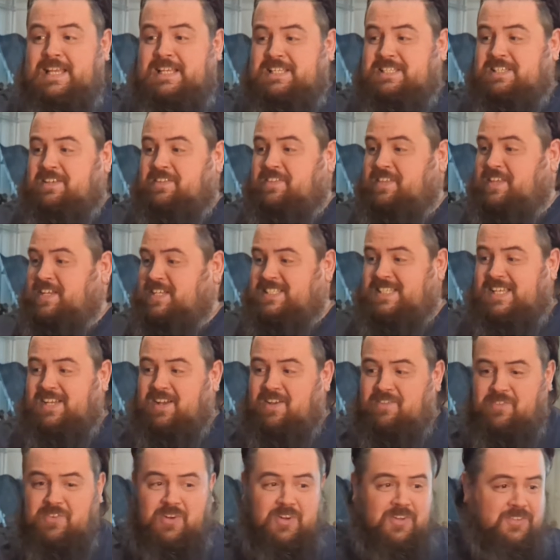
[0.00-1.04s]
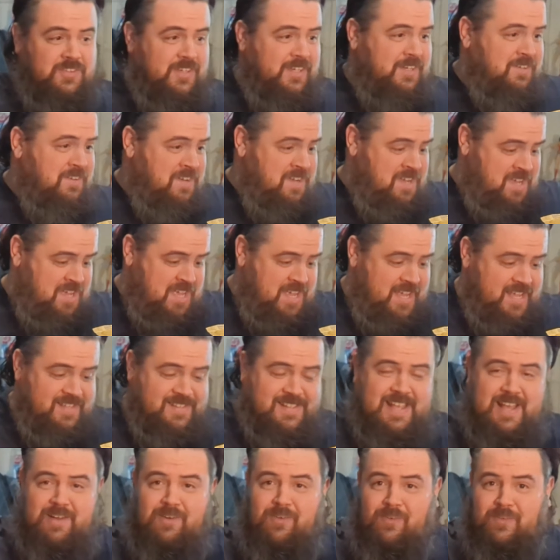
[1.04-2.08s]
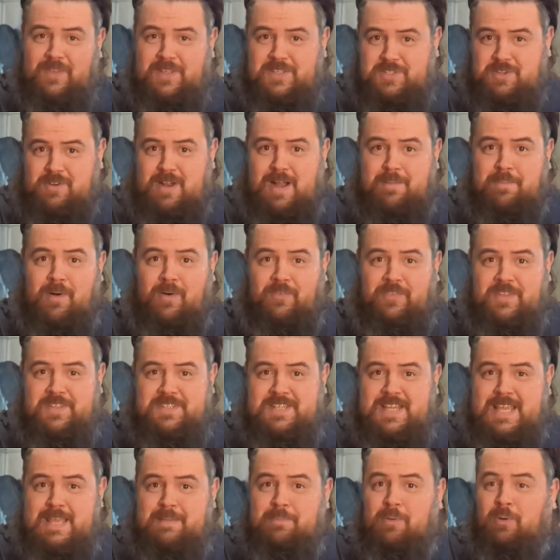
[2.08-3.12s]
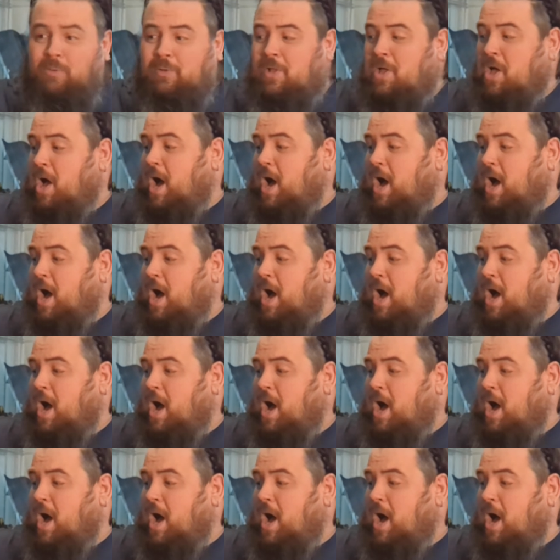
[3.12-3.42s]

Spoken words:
So first thing I've got to do is get all this crap off the table.